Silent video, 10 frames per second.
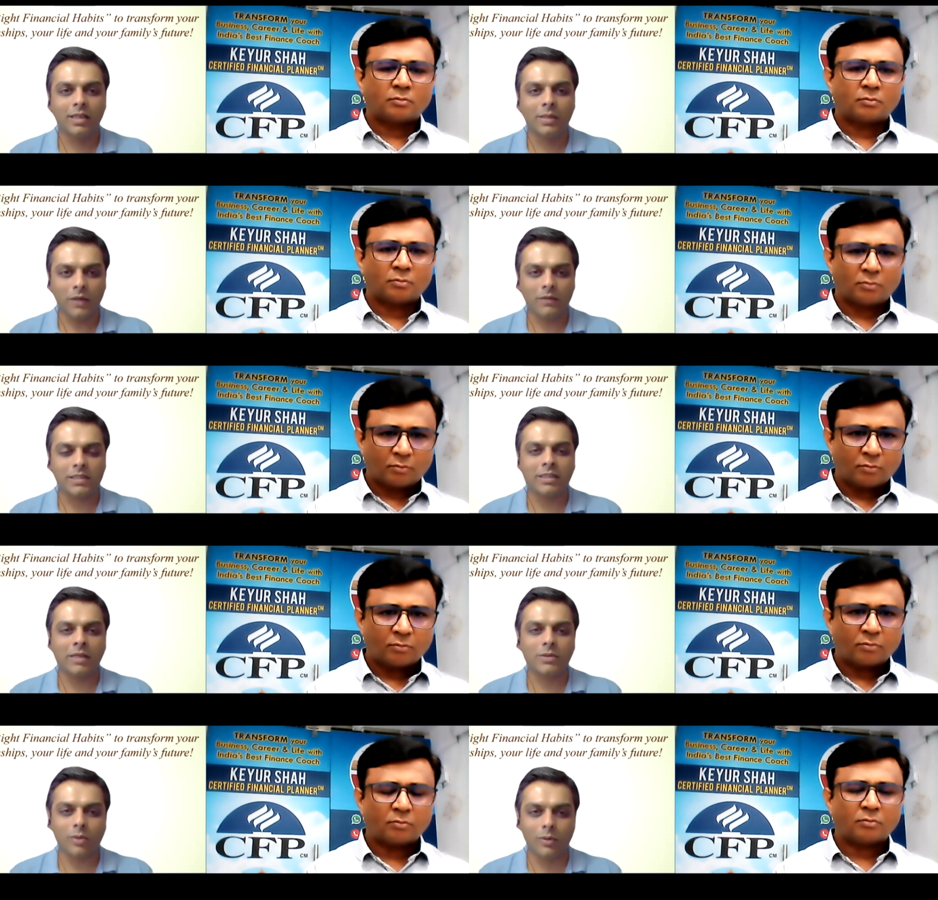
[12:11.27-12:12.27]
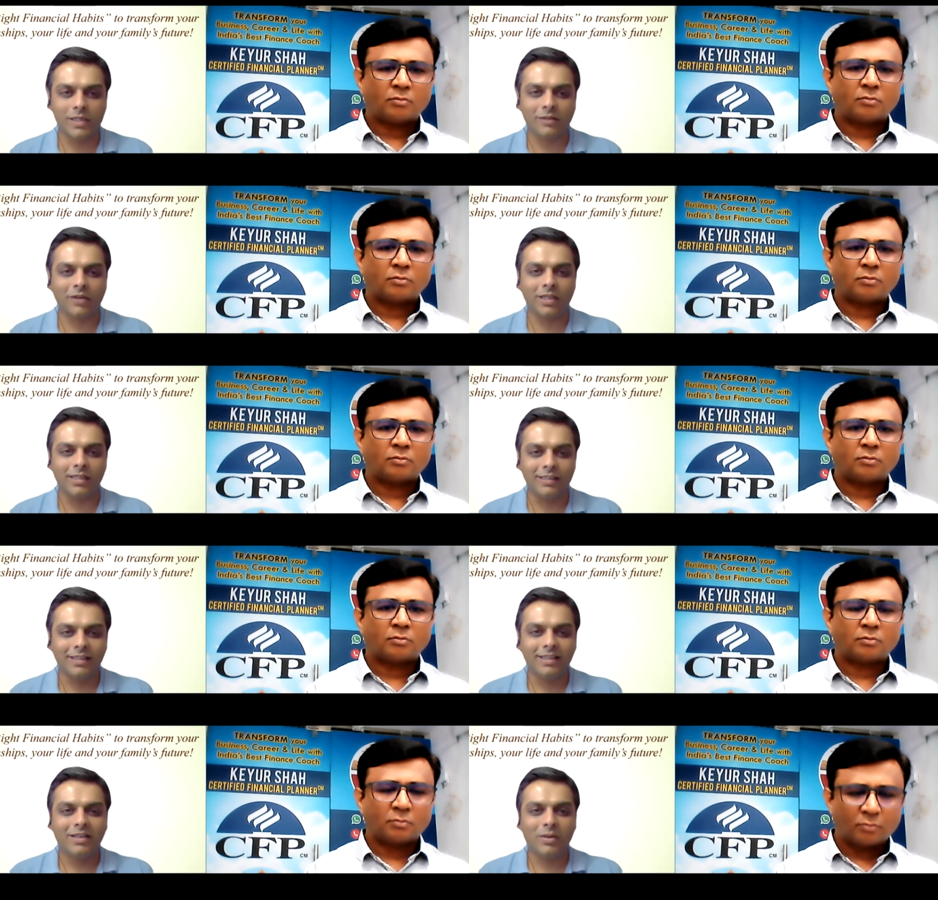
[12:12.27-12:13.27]
Speaker 1: previously there was always a worry
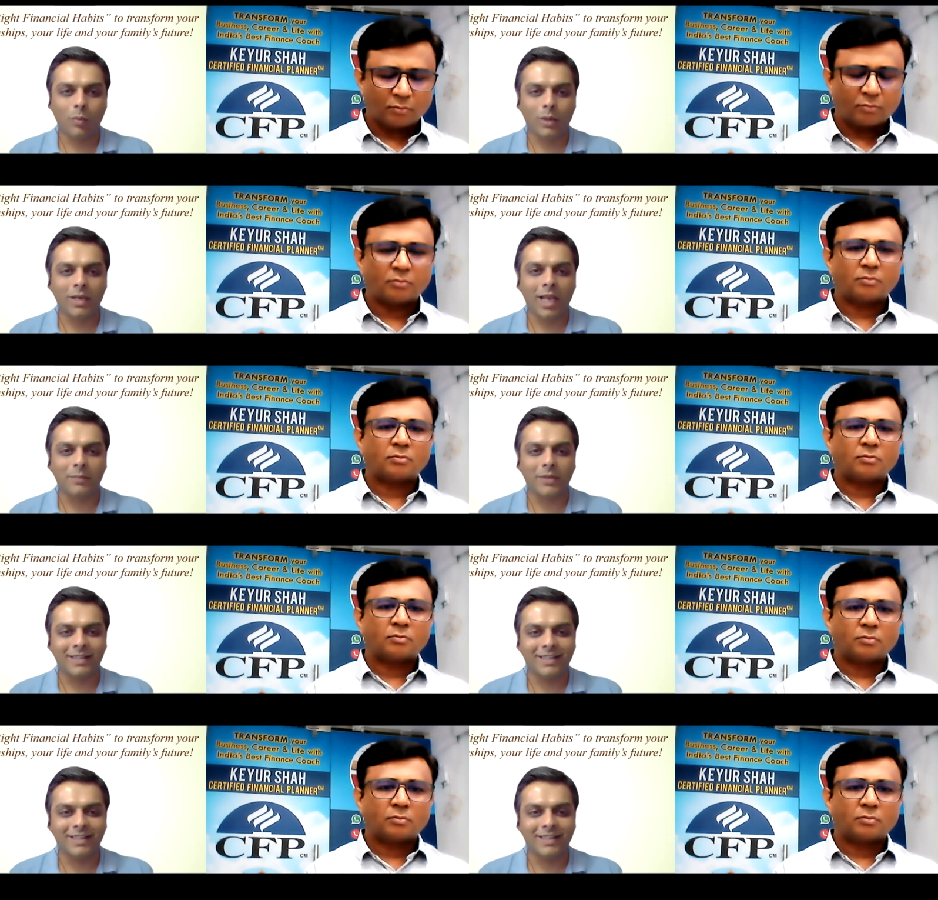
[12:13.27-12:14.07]
what mm-hmm. will hmm. happen